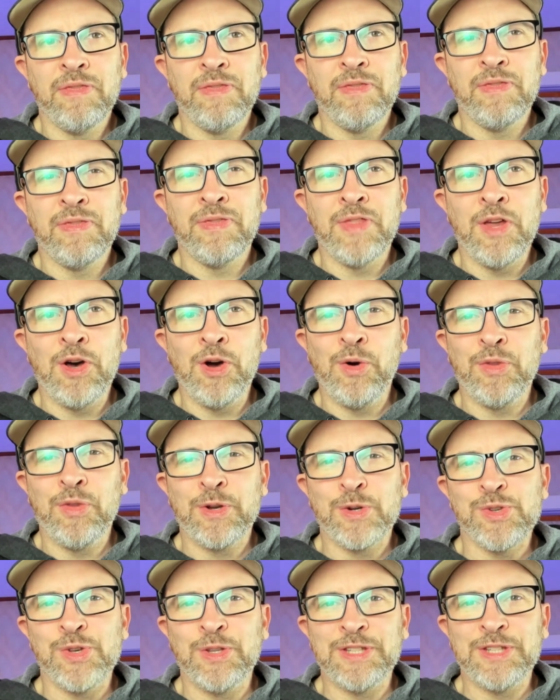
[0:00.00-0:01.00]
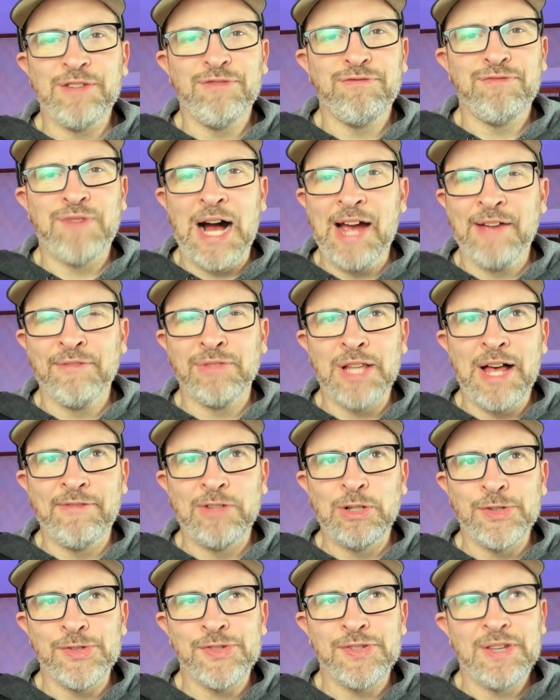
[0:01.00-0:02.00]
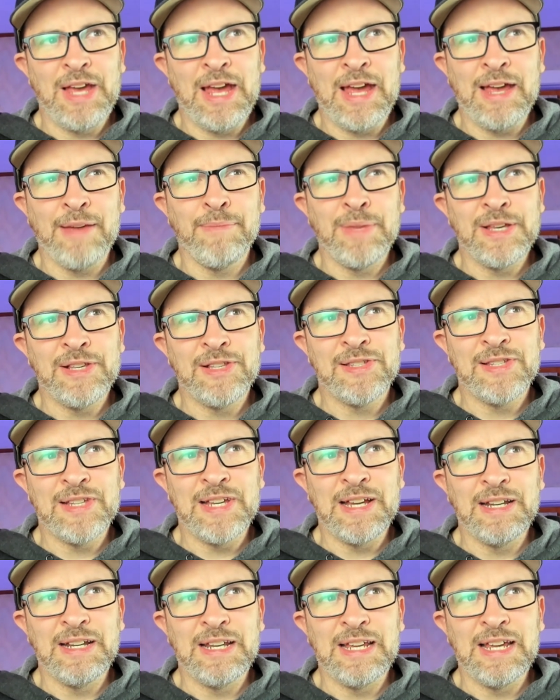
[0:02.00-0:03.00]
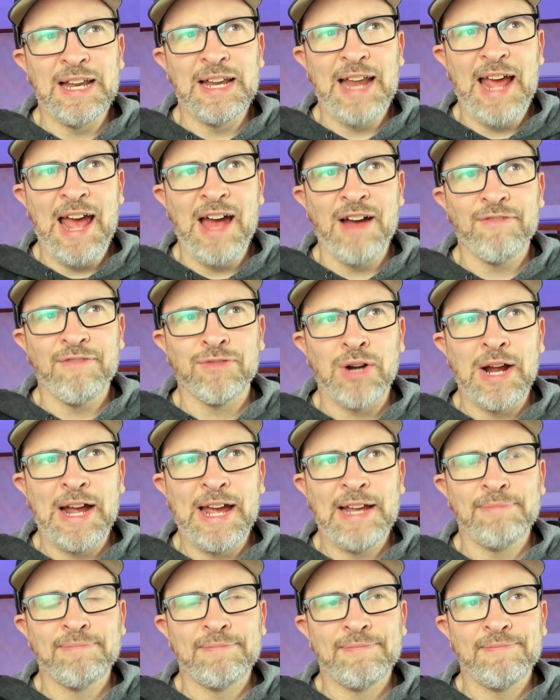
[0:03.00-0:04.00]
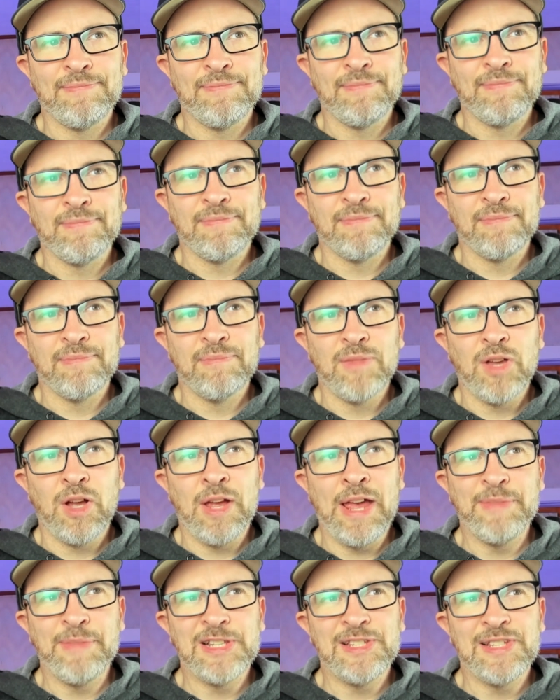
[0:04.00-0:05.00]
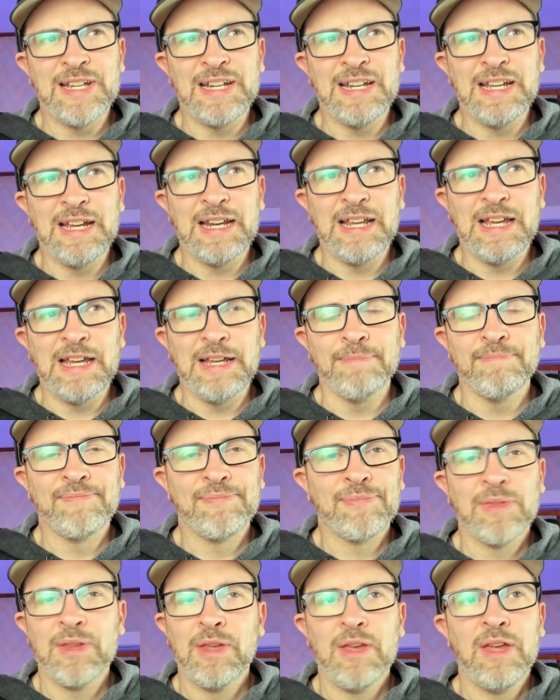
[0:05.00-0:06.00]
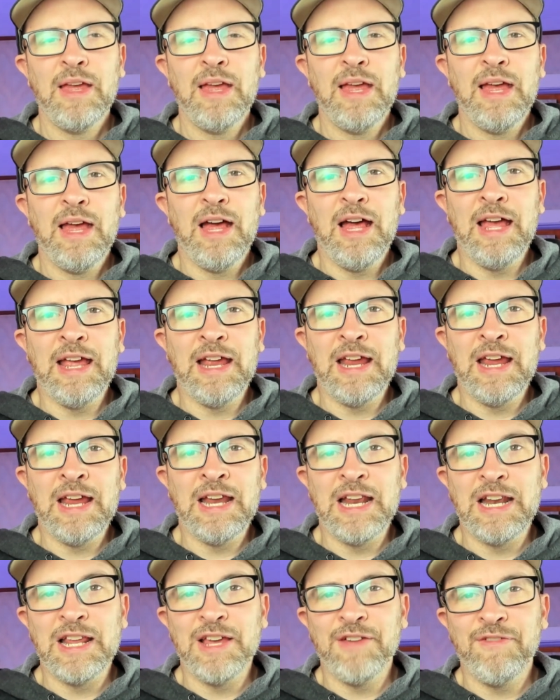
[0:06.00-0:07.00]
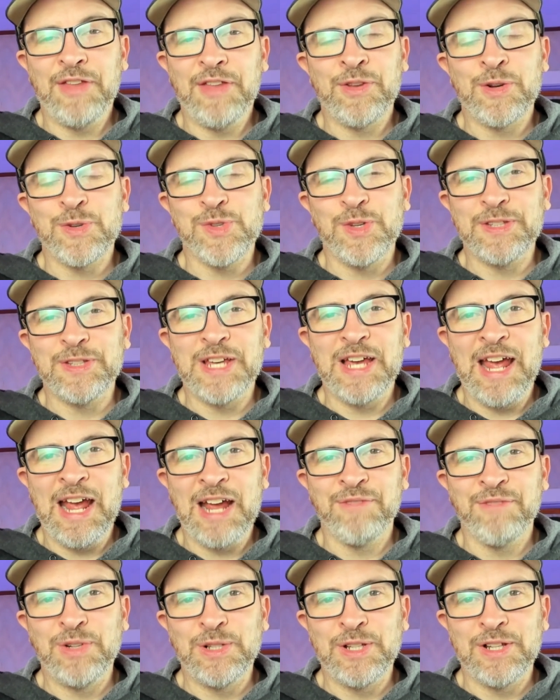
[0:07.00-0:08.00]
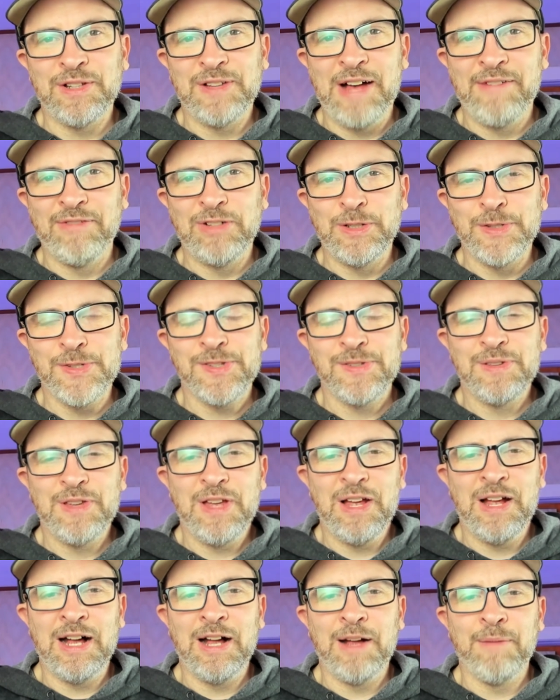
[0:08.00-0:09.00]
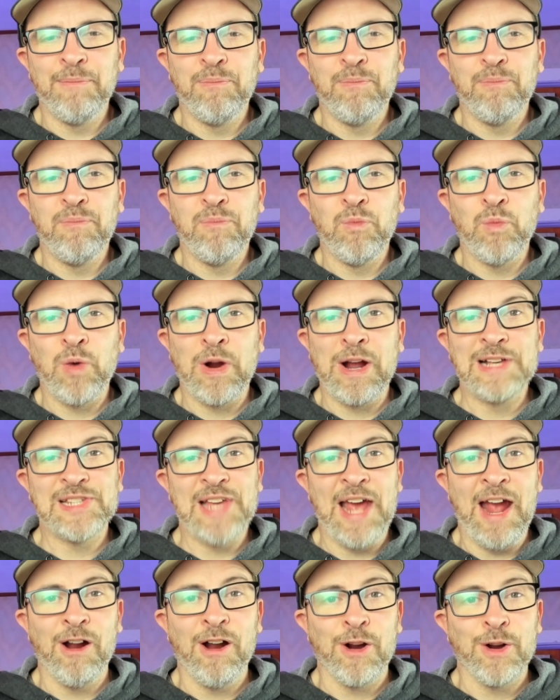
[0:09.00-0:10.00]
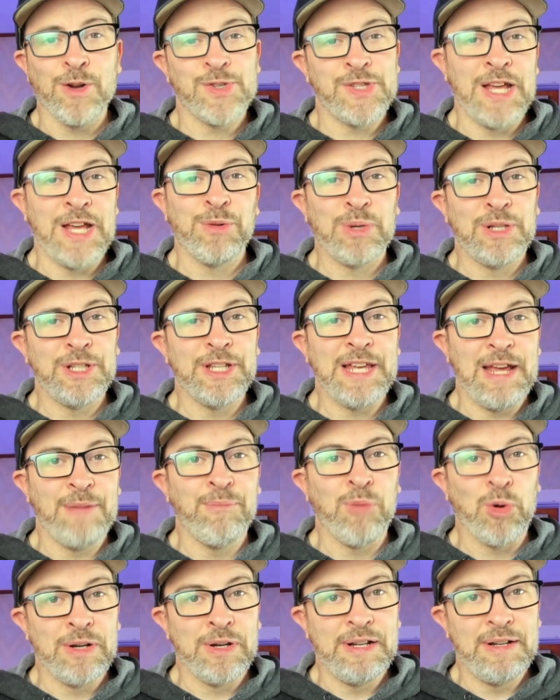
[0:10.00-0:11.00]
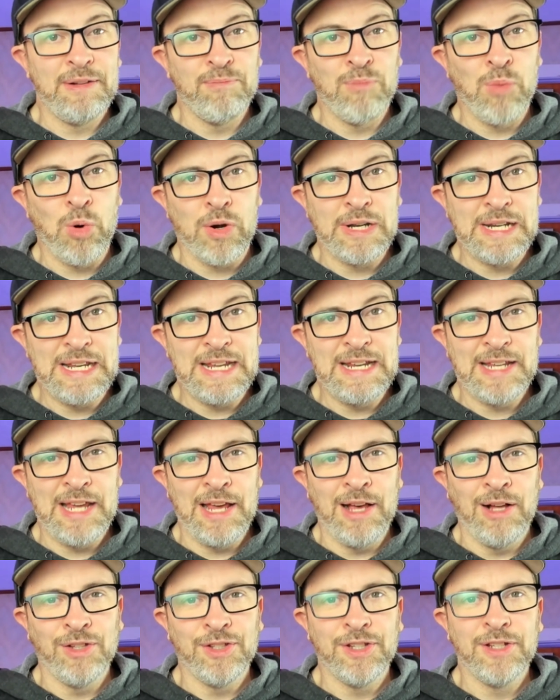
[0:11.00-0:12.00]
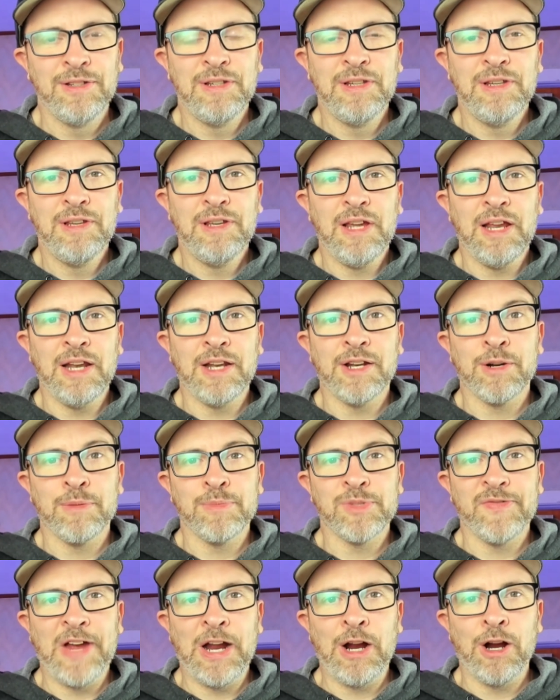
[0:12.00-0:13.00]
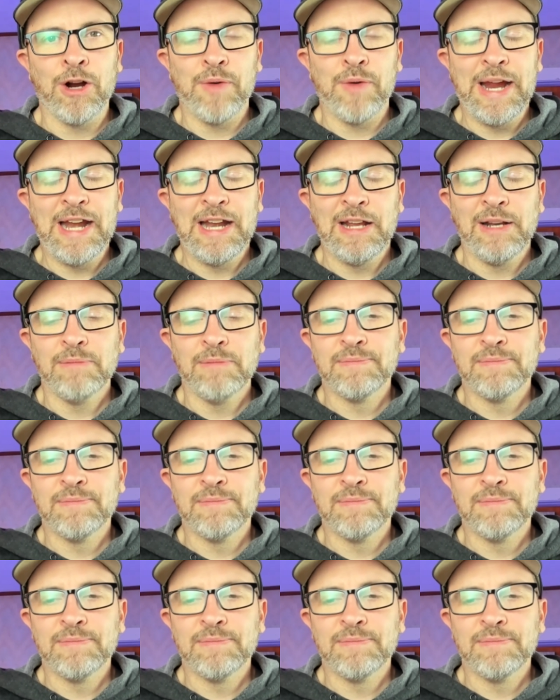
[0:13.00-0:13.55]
though there's only 5 levels, A, B, C, D, and F, right? A, B, C, D, and E. In any event, there's only a handful of levels, whereas errors, they really get more detailed in terms of error rating.